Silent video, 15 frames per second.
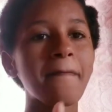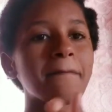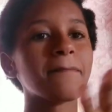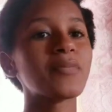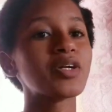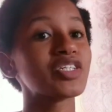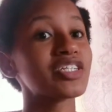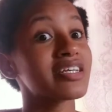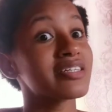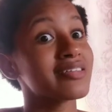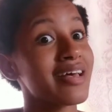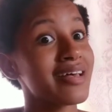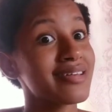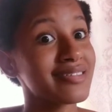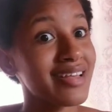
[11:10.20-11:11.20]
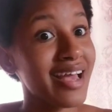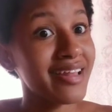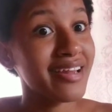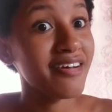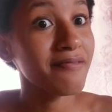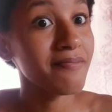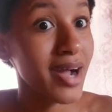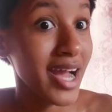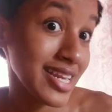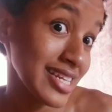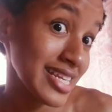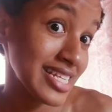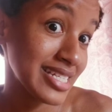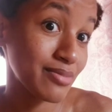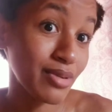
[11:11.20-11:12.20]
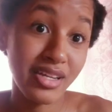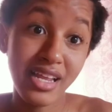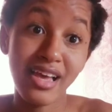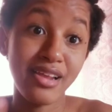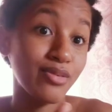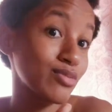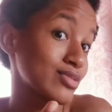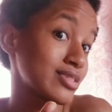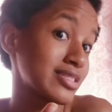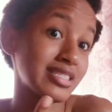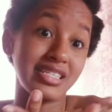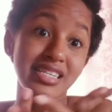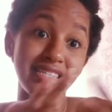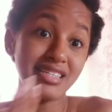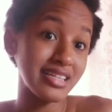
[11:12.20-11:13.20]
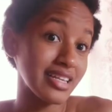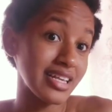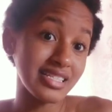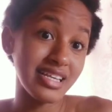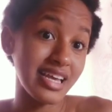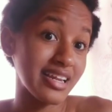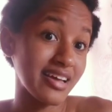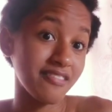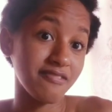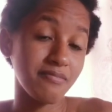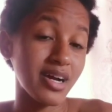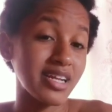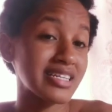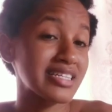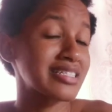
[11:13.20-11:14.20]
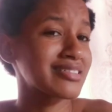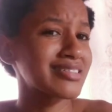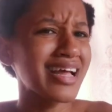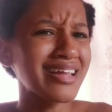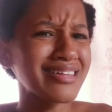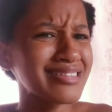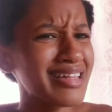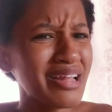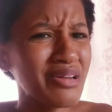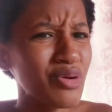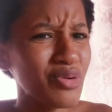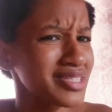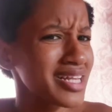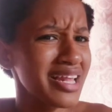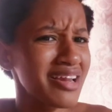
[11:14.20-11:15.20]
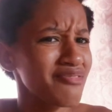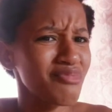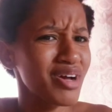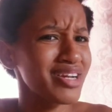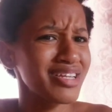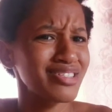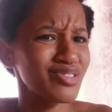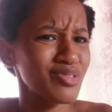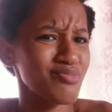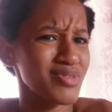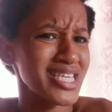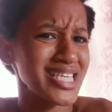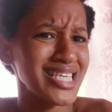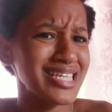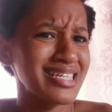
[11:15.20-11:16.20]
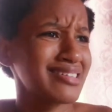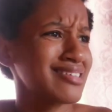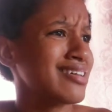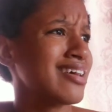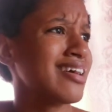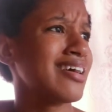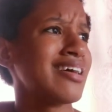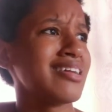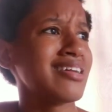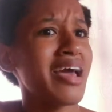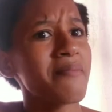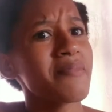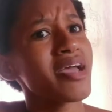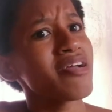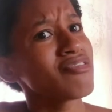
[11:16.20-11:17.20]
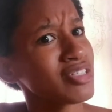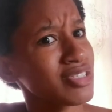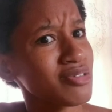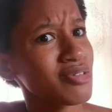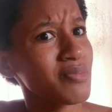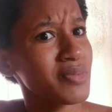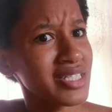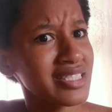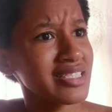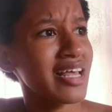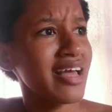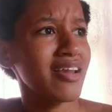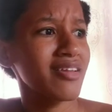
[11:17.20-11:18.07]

but just a sign of madness, but I don't see it as a sign of madness. That's not no sign of madness to me. Like me I reason to myself,